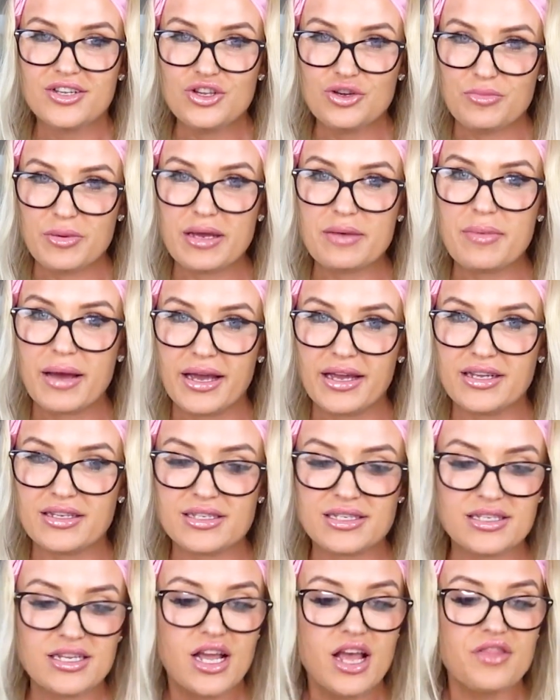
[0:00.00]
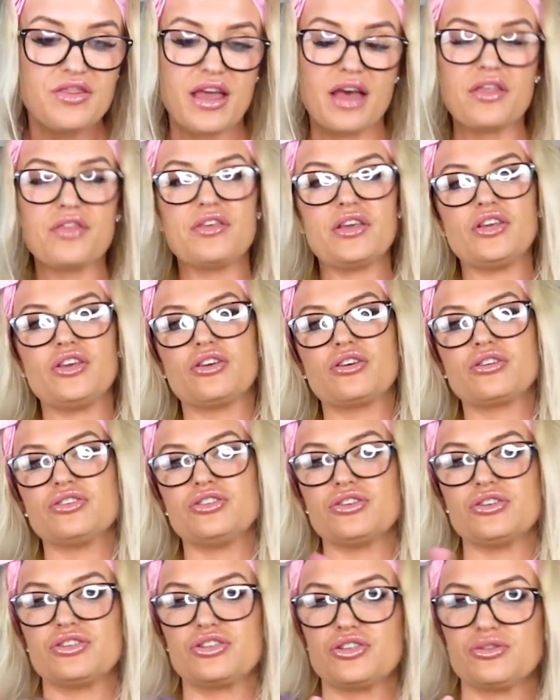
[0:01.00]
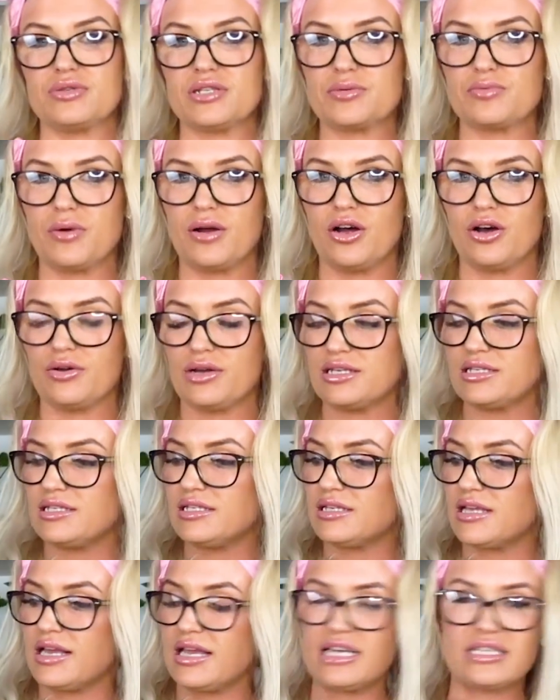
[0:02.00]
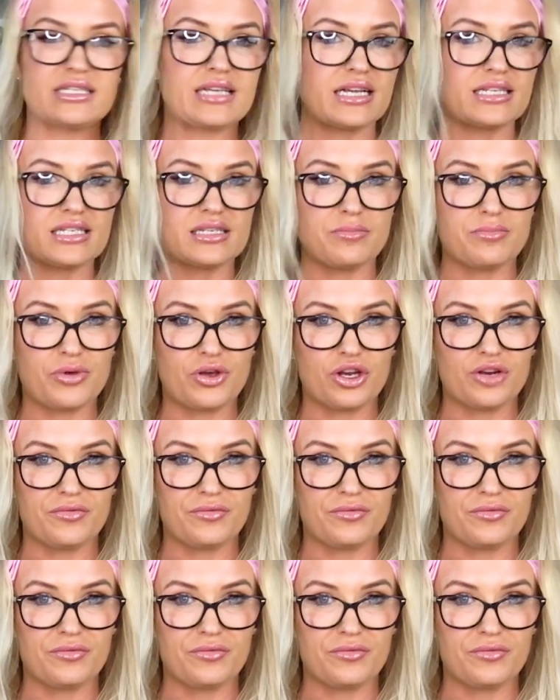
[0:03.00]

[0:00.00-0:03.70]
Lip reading: You'll be amazed. The other thing you could do too as well is get some